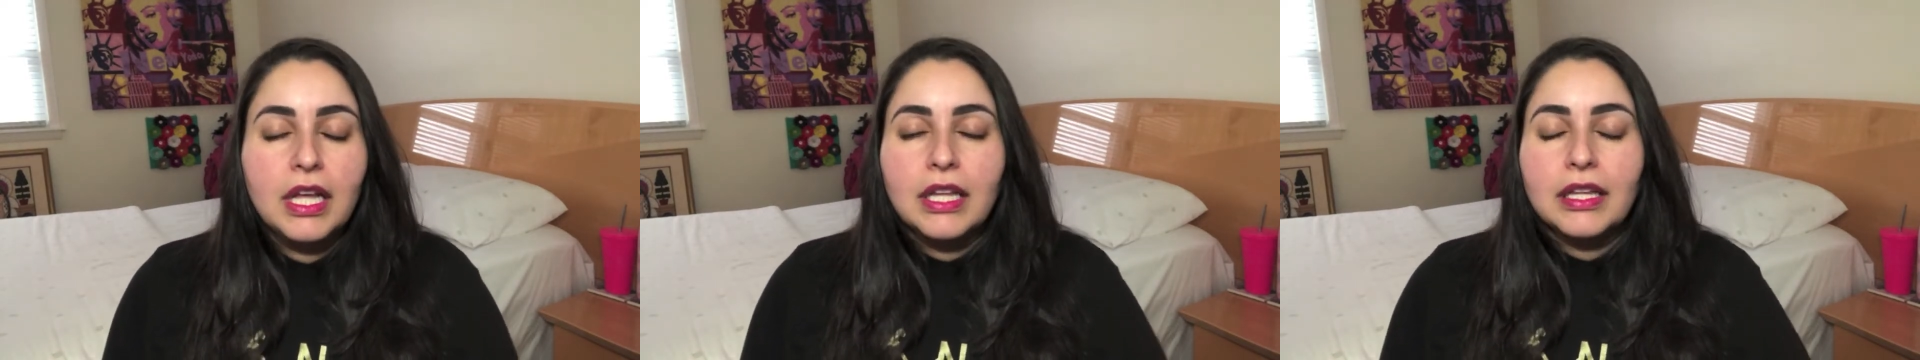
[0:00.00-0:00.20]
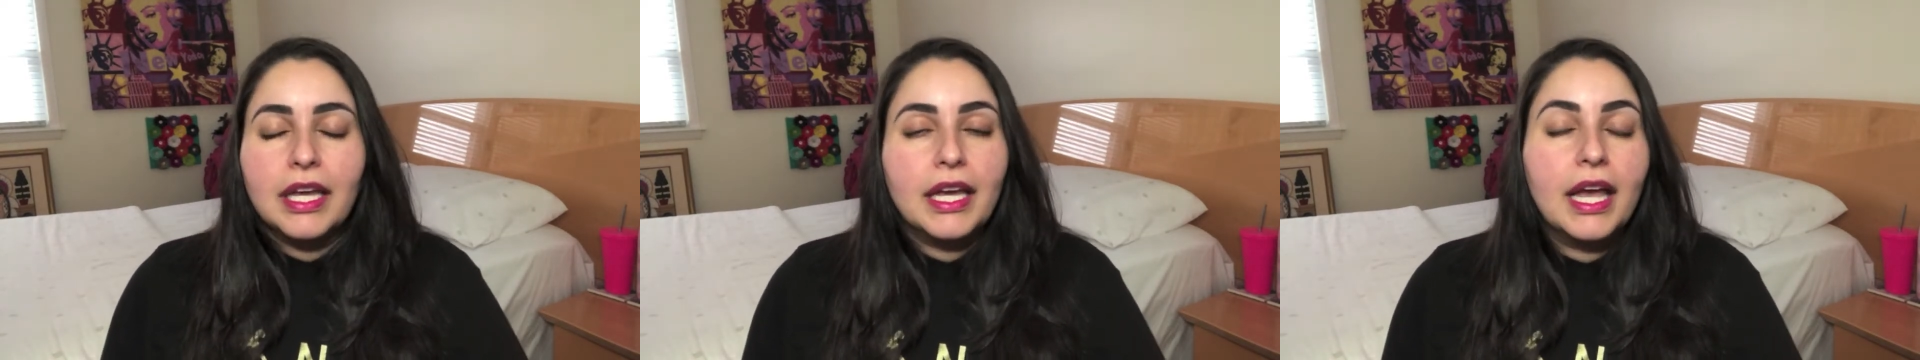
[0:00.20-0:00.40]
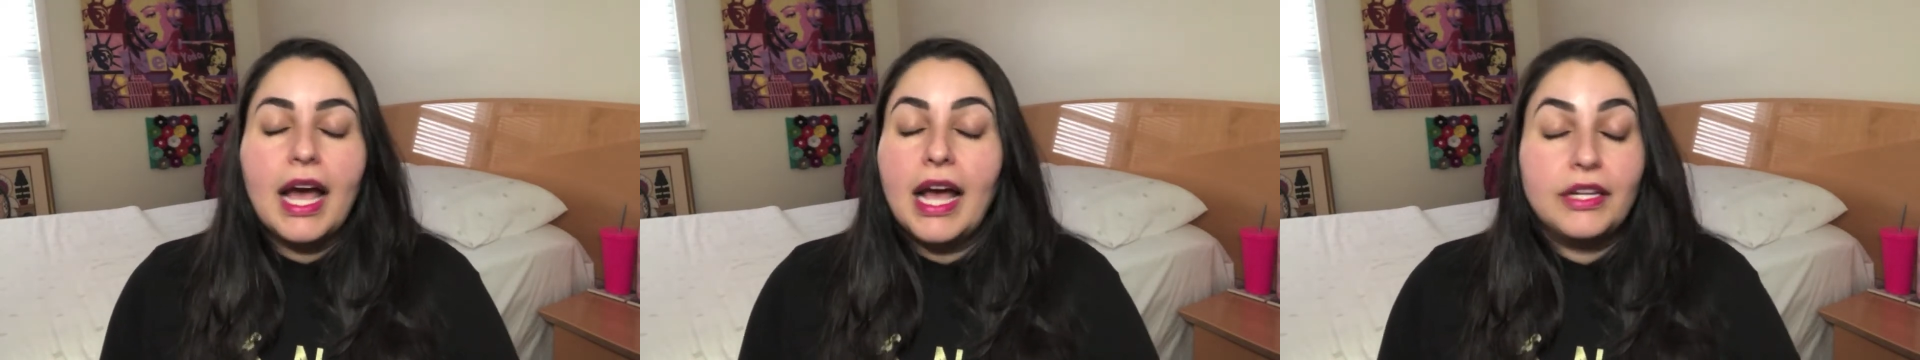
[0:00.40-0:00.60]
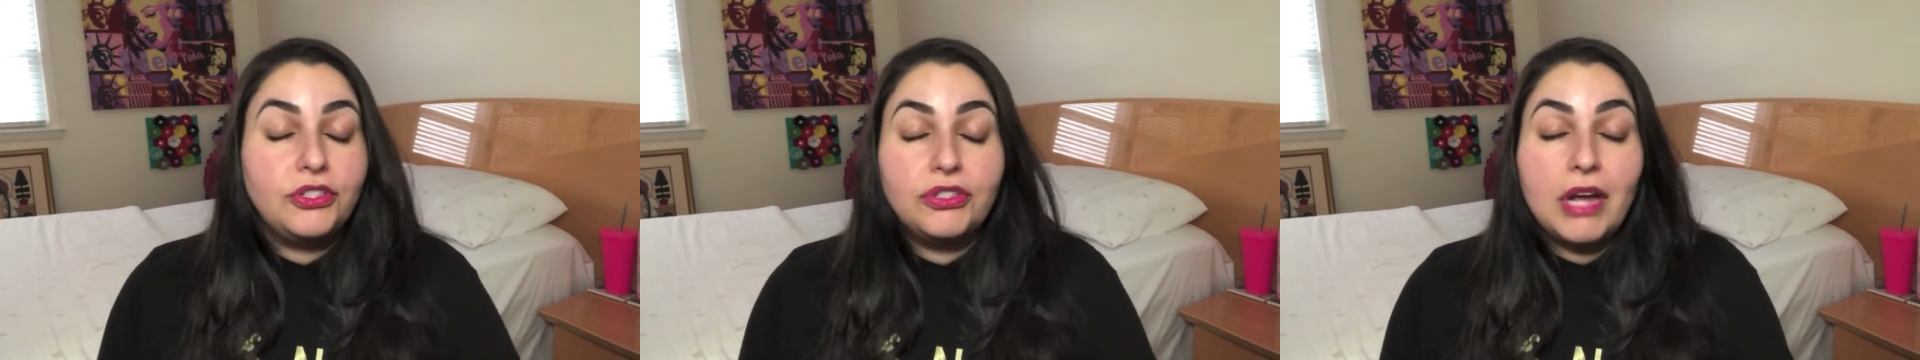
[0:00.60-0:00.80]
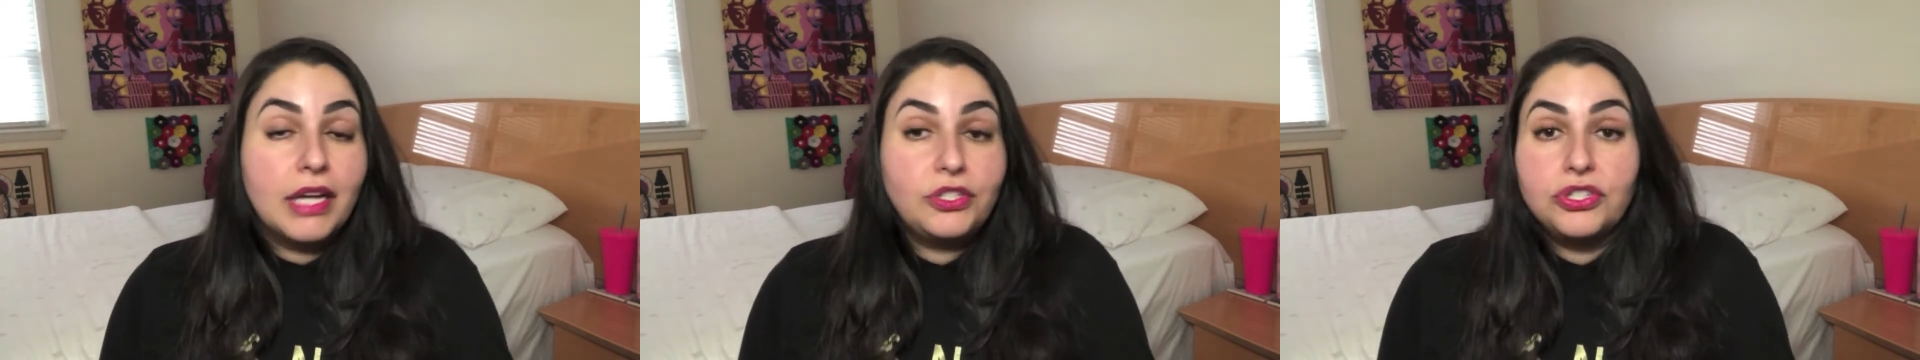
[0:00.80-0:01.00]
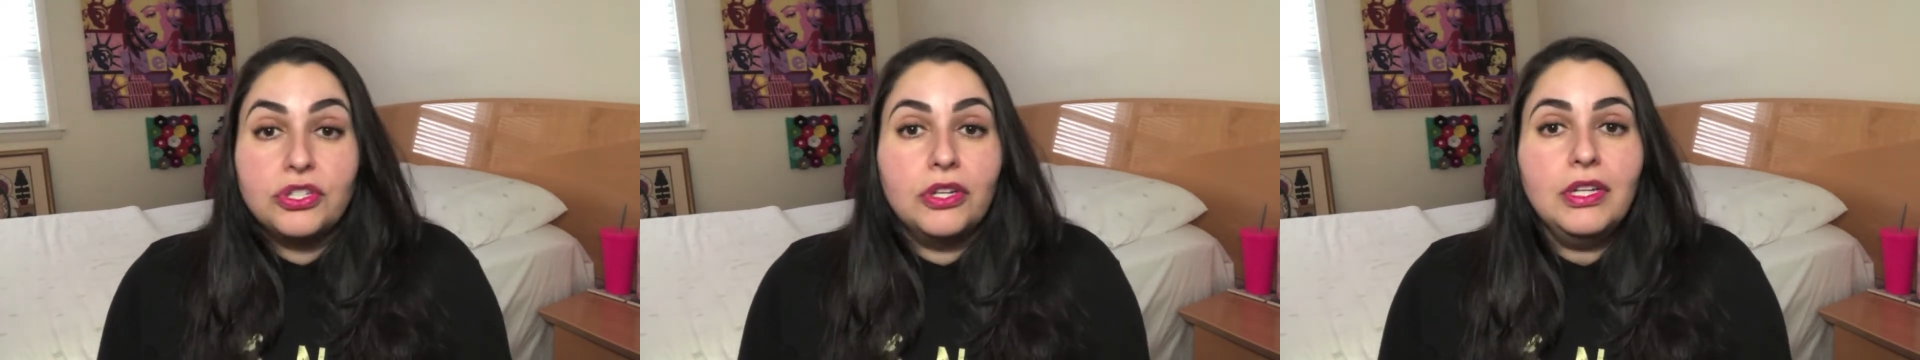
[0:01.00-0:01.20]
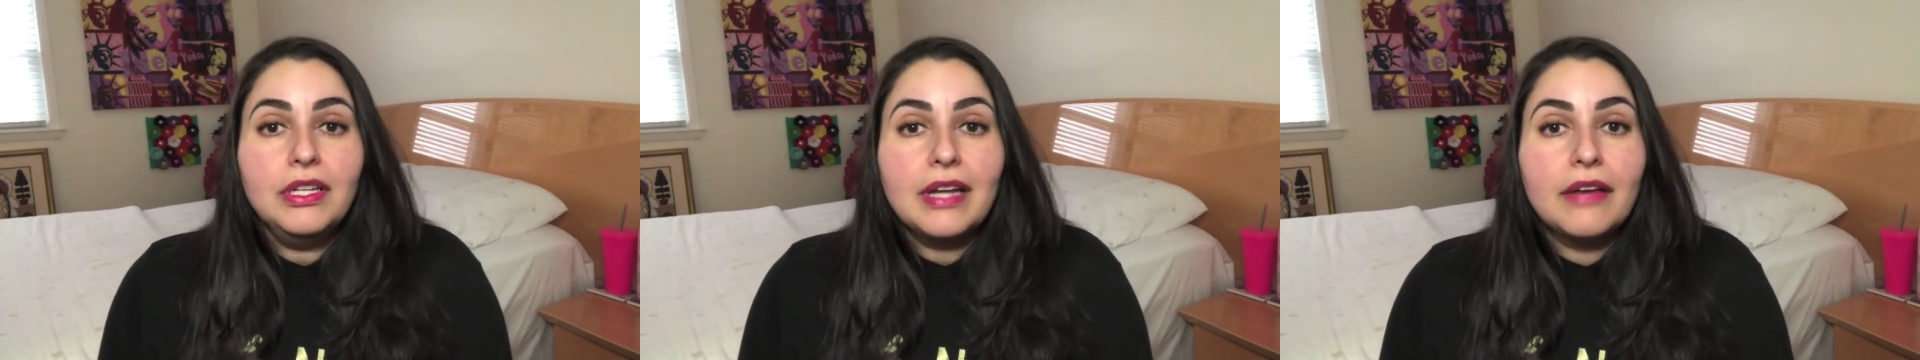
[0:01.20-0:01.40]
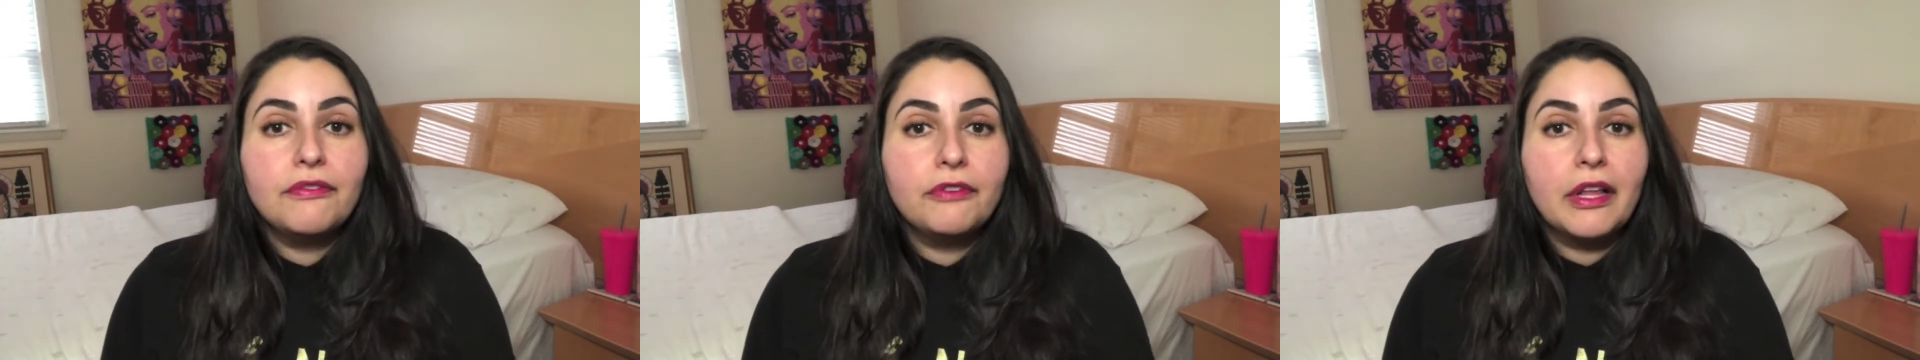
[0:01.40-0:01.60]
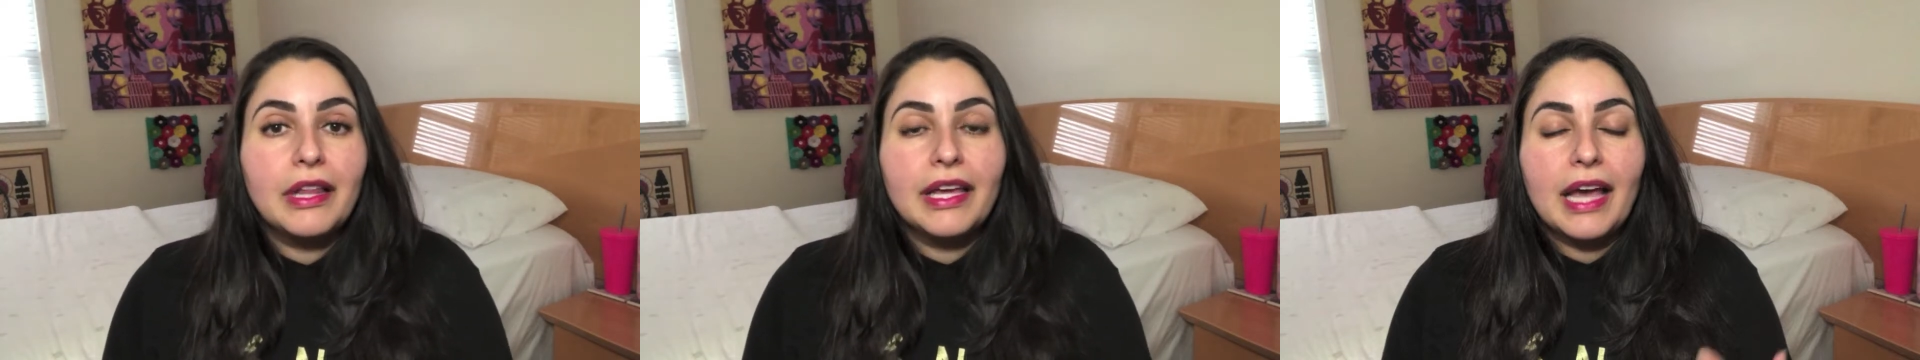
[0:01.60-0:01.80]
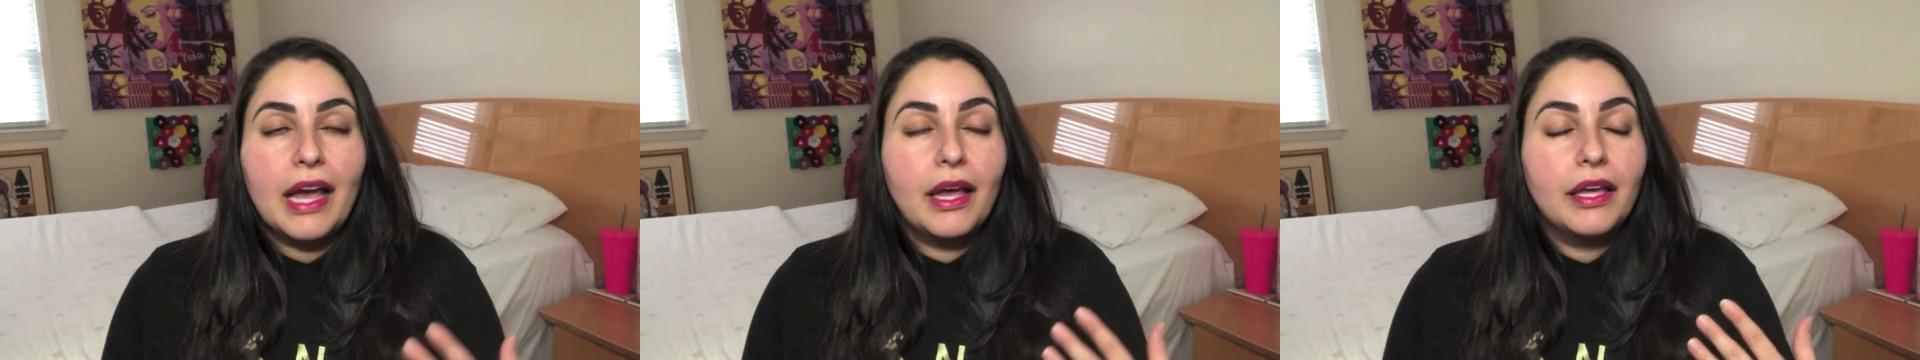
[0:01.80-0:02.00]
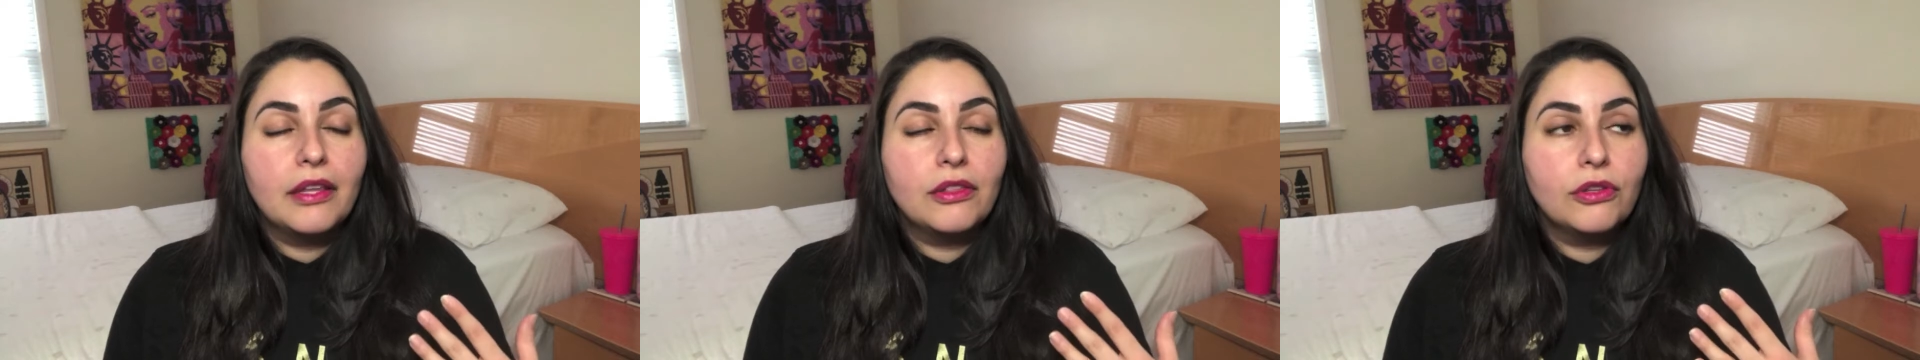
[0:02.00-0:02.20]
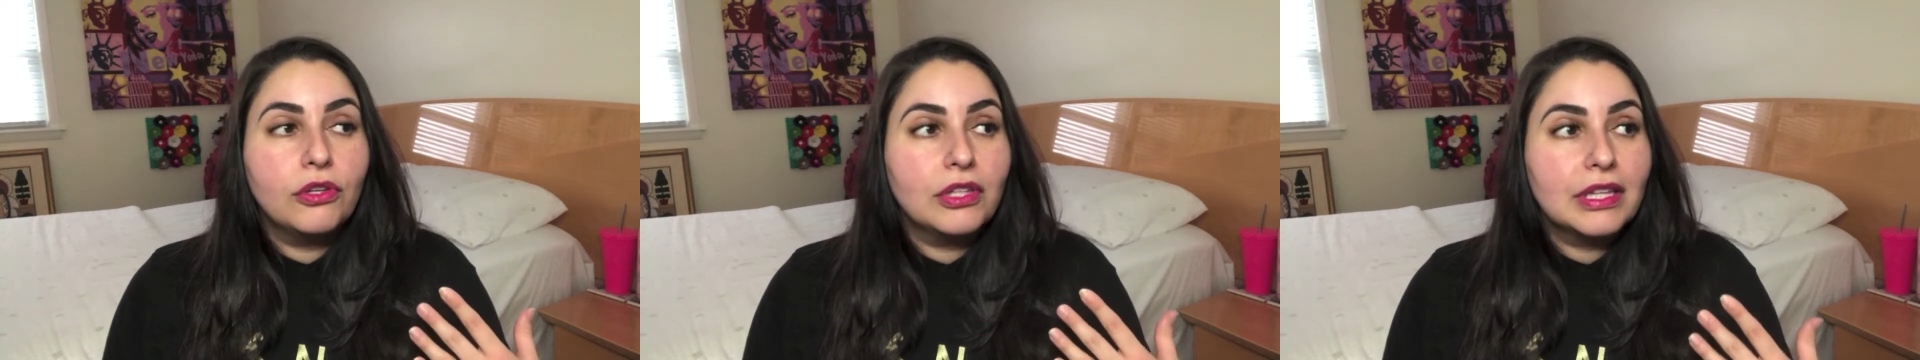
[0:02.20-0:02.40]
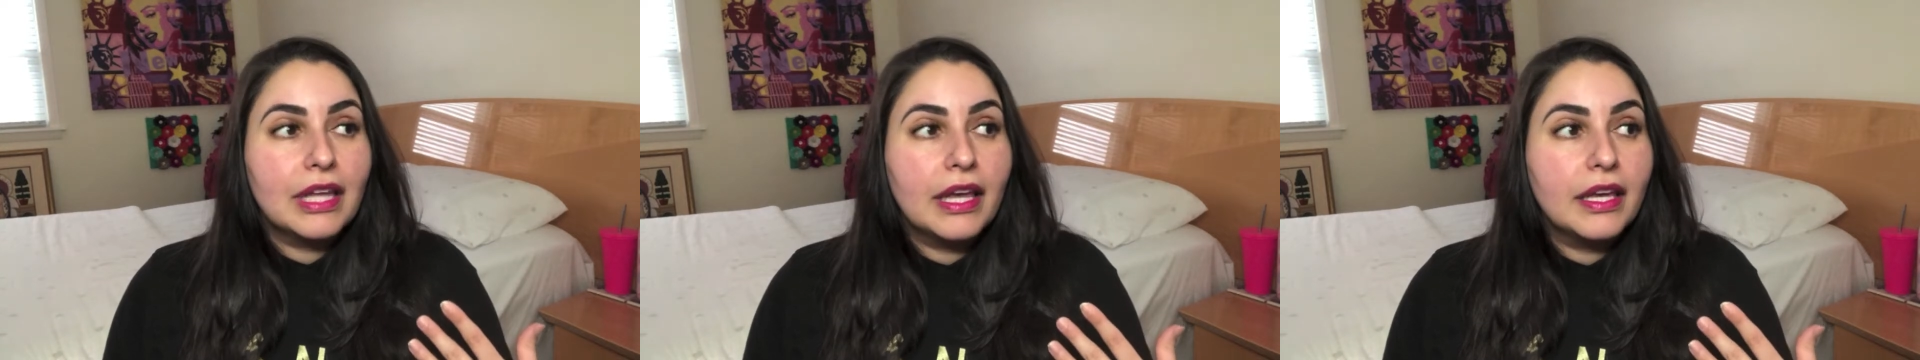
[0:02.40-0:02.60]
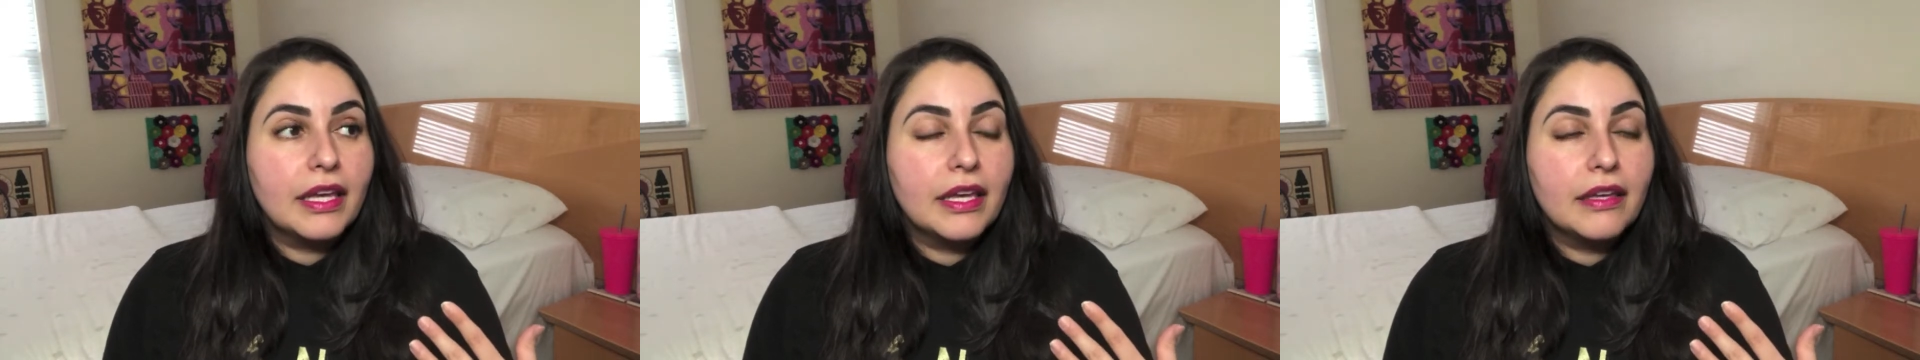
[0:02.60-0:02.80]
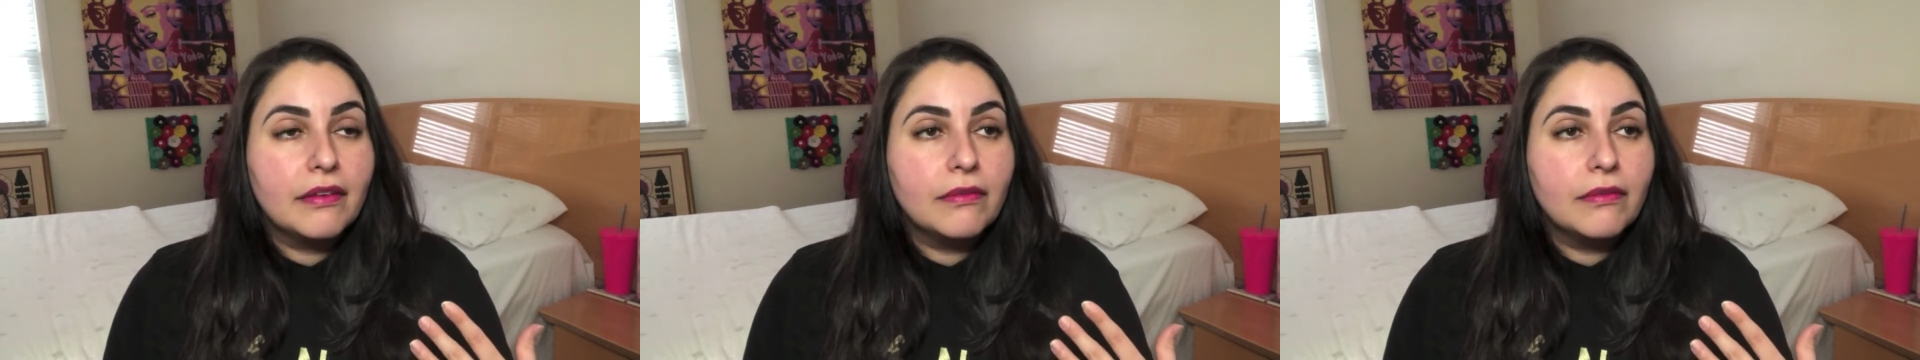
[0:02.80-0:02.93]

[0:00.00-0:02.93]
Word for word: Like, I just couldn't. I felt like I looked like